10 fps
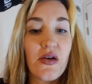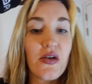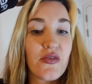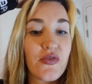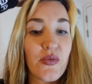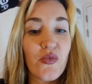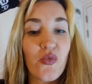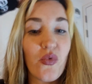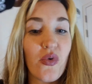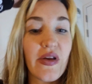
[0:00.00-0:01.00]
from
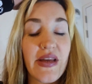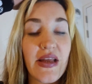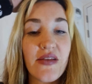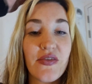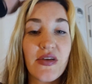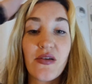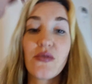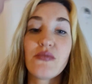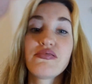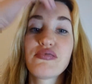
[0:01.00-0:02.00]
one hand finger. Oh,
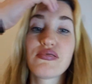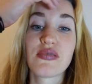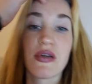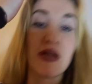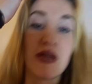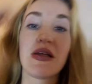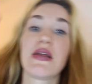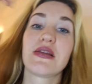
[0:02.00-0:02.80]
it's